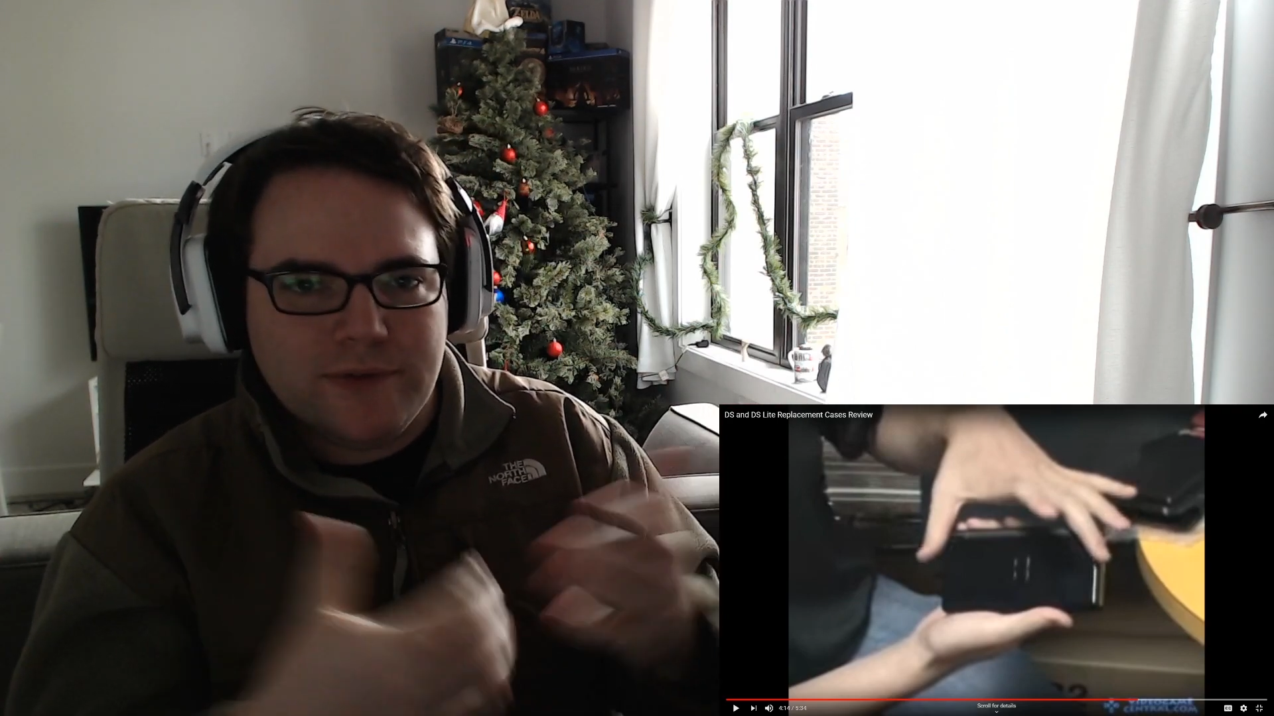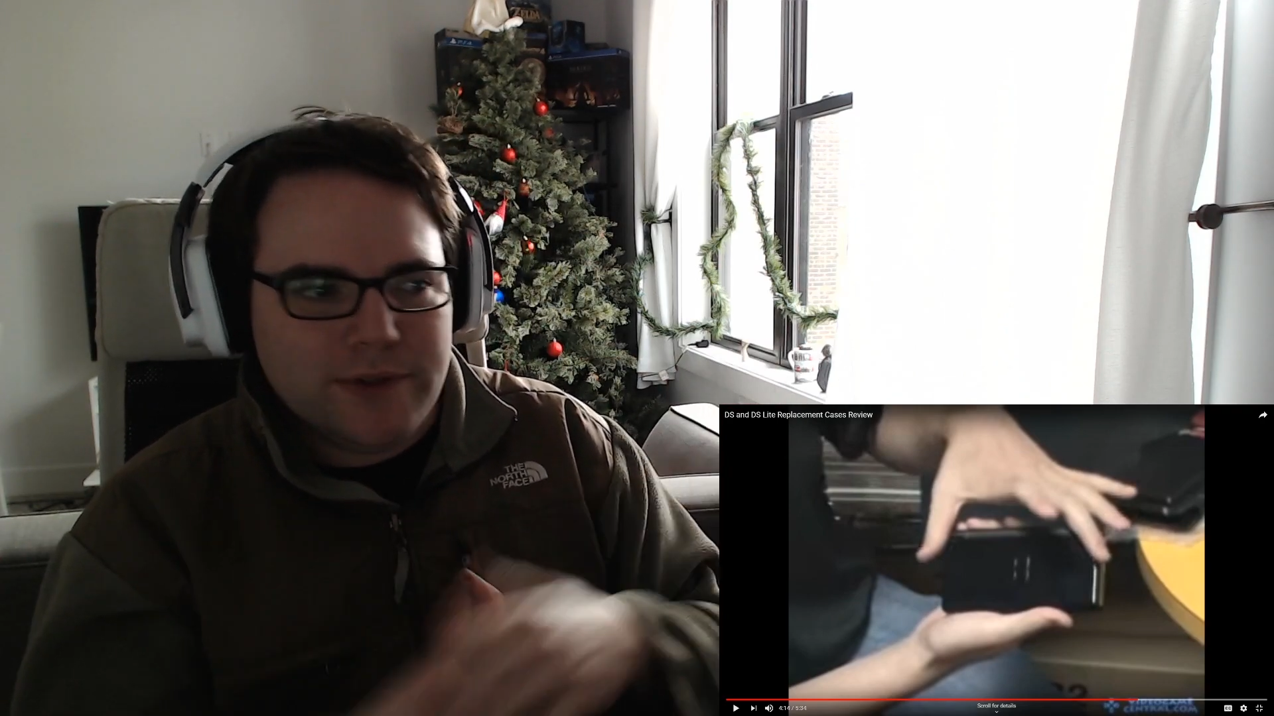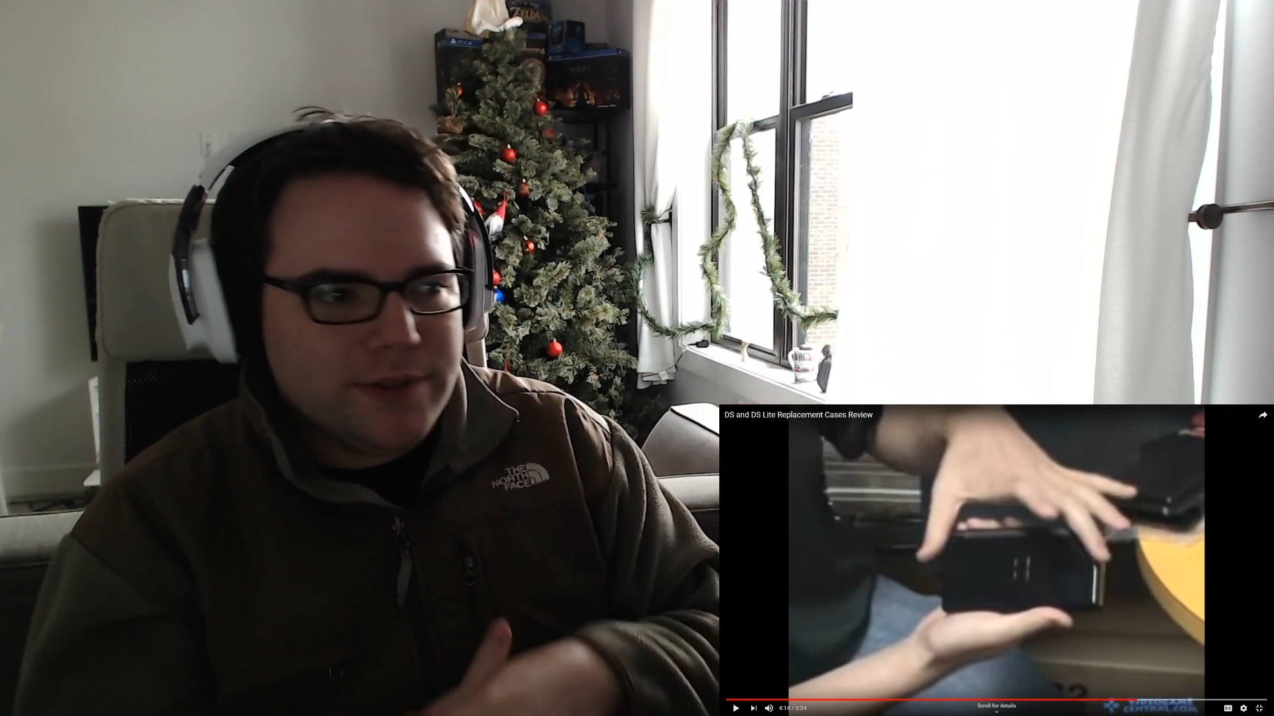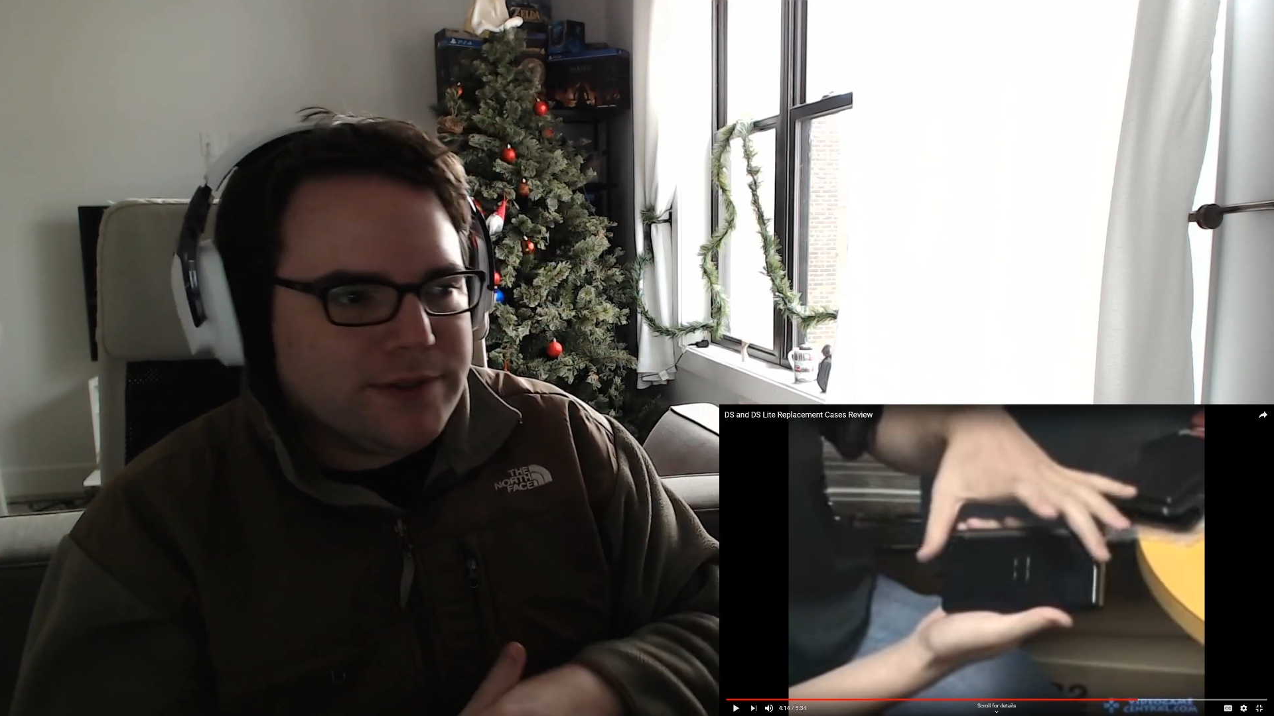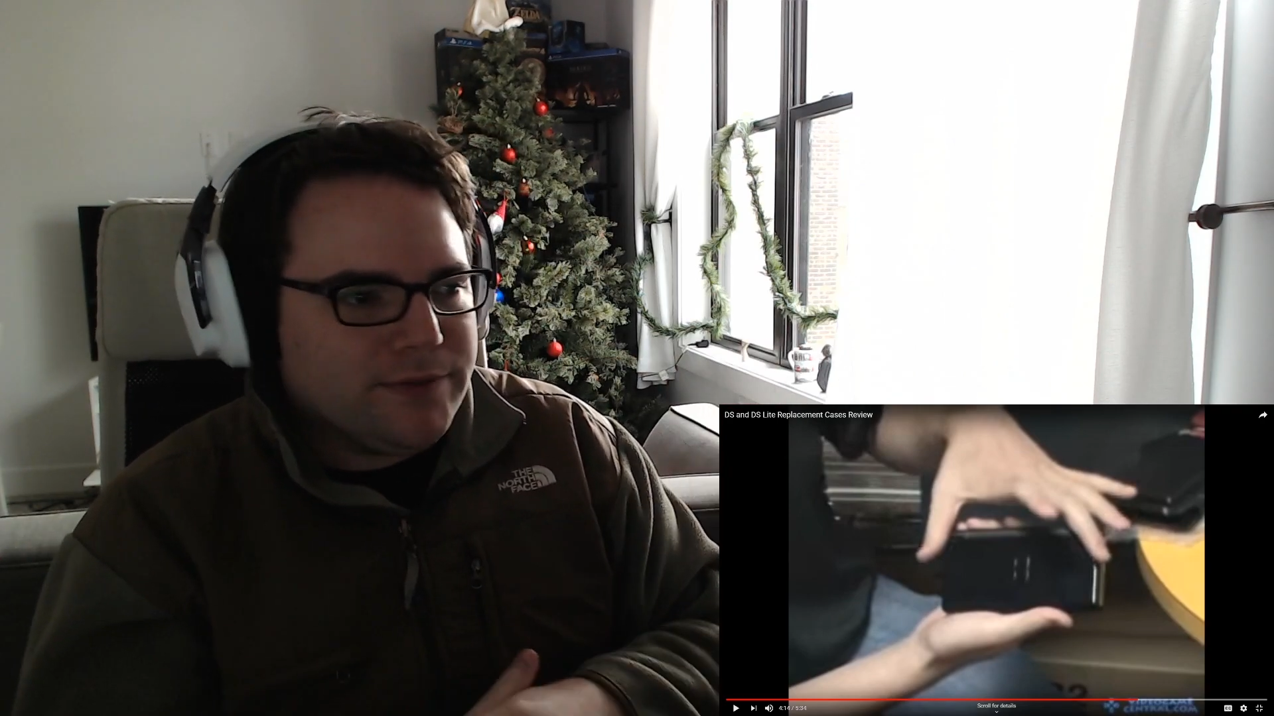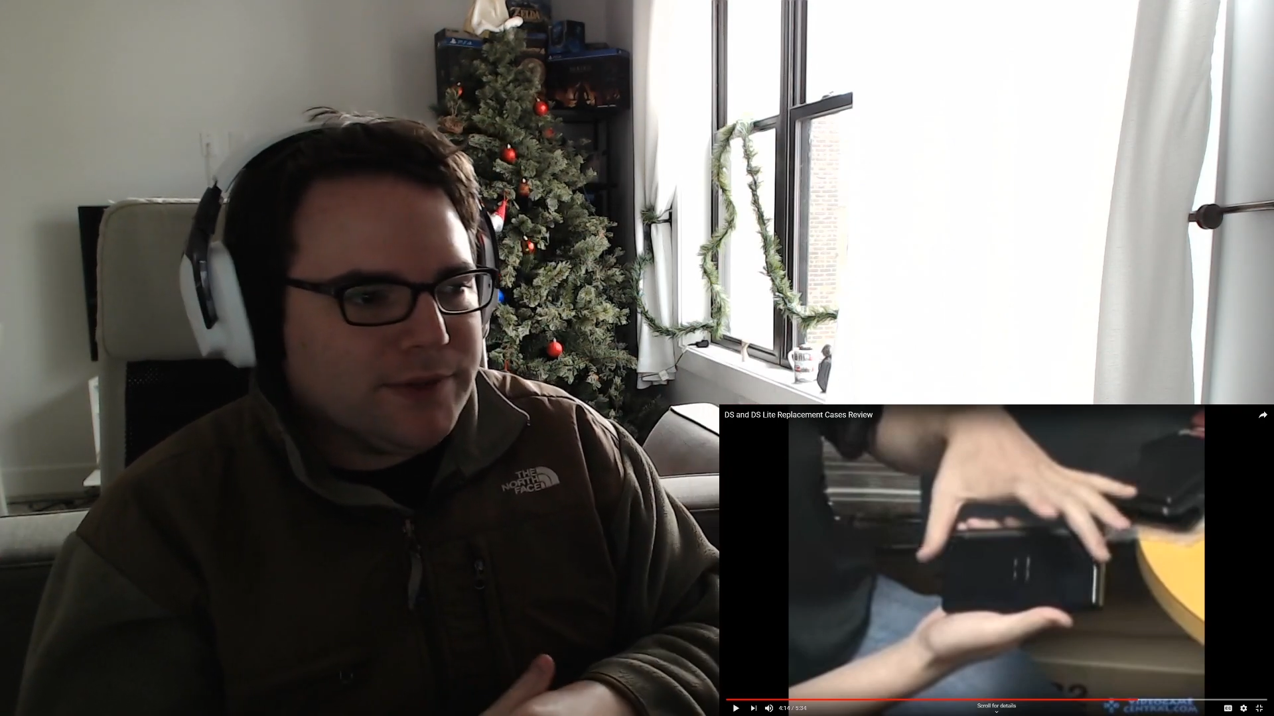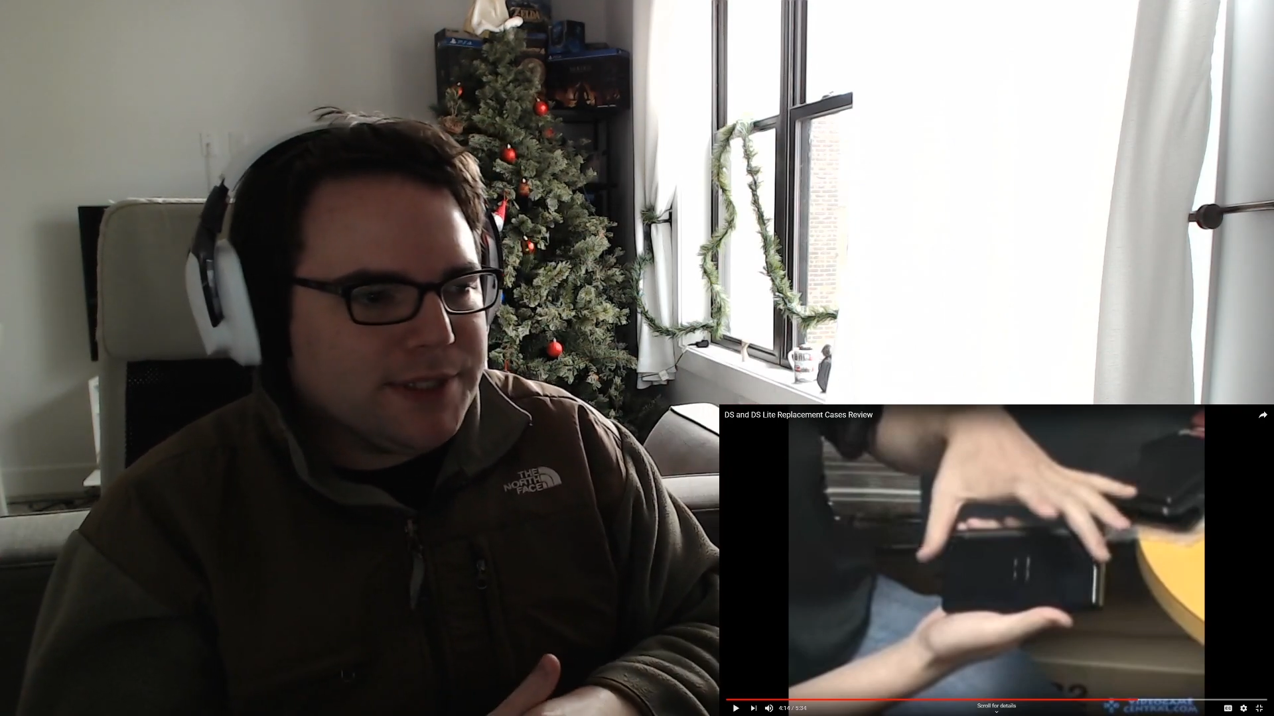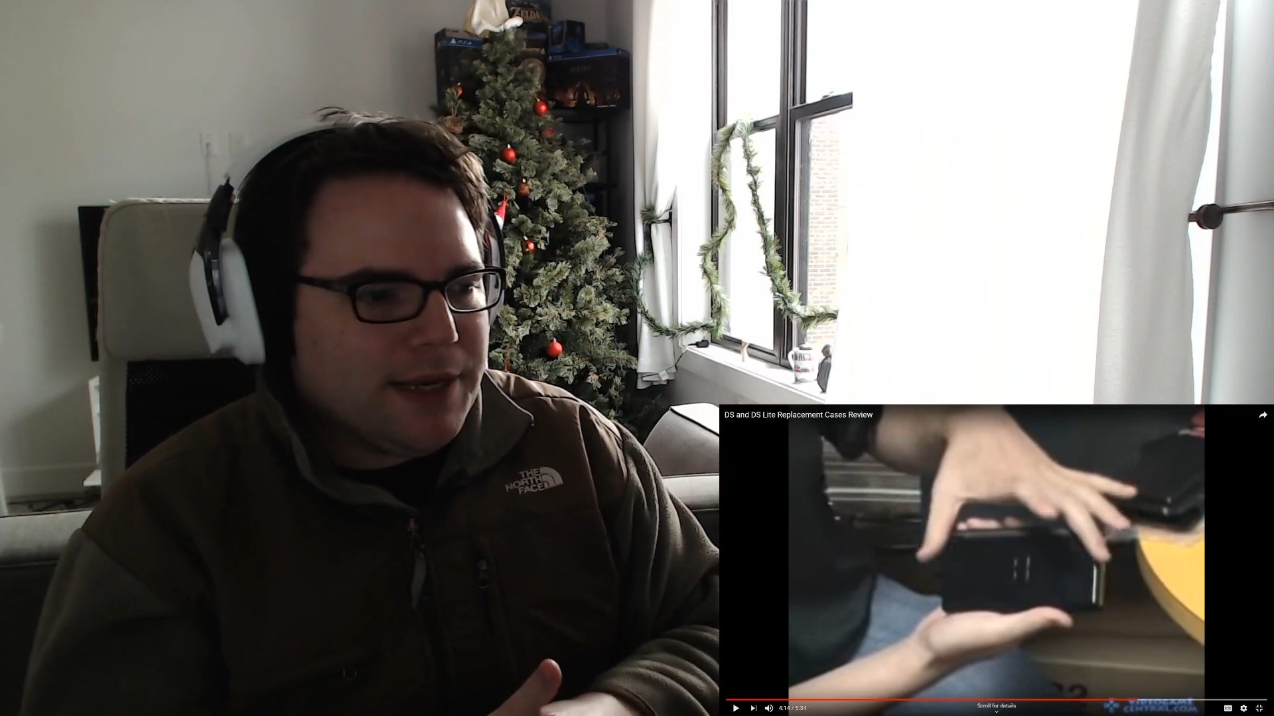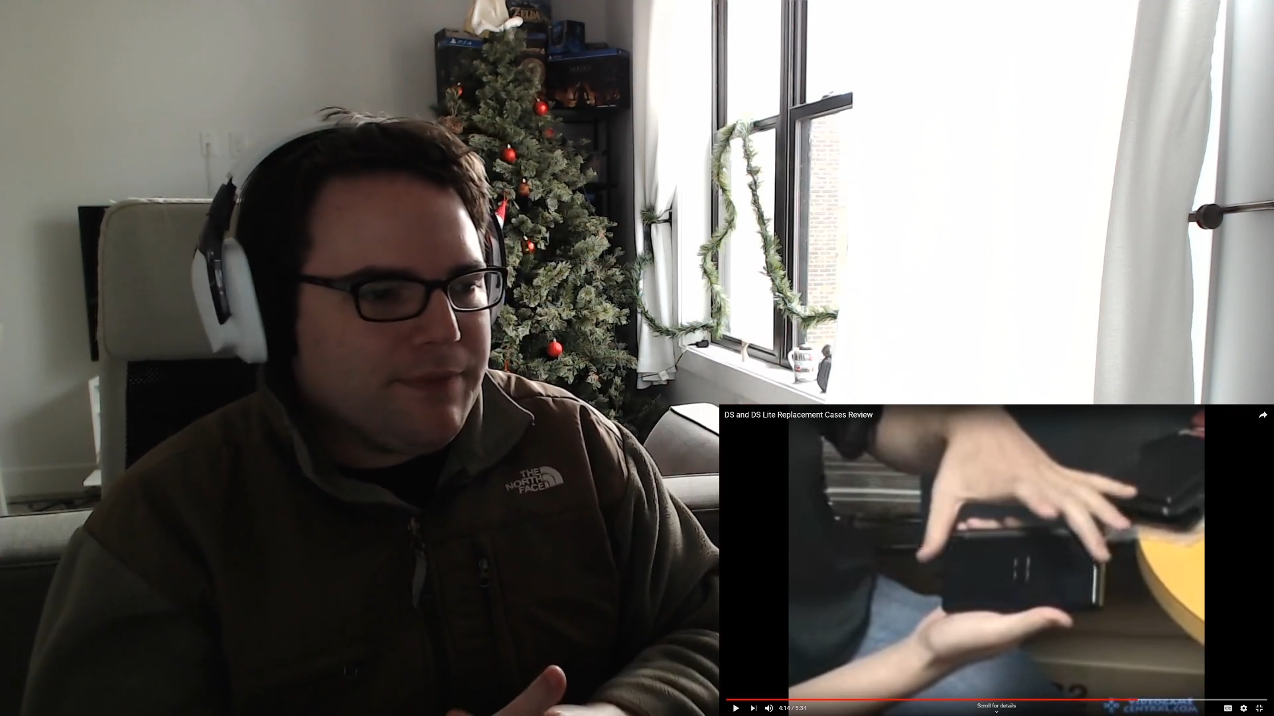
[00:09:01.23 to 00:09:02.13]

a few years full time.